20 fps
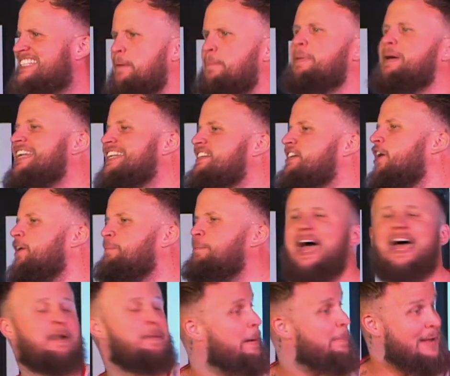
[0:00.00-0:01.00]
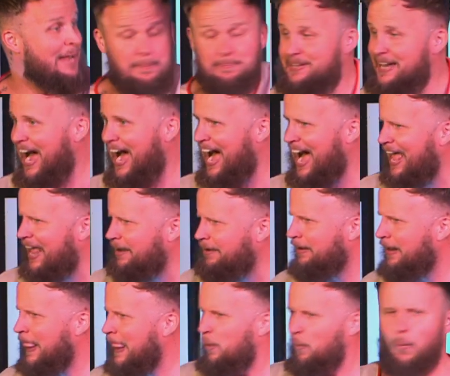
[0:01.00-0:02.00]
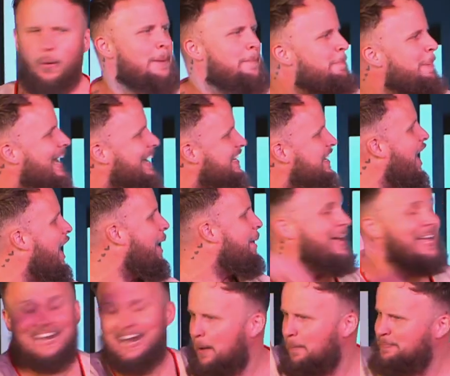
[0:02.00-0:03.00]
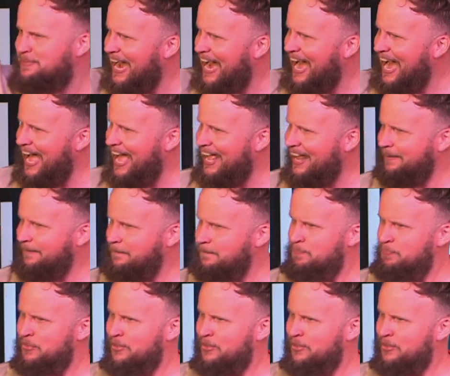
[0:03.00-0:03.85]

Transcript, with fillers: Somebody talk bad about me, I'm done. One bad comment, I'm done.